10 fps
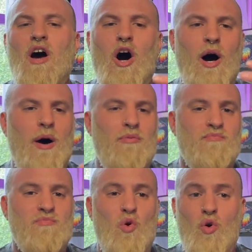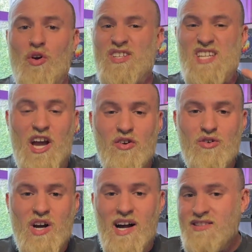or a
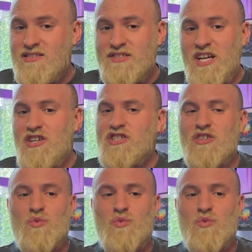tarot consultation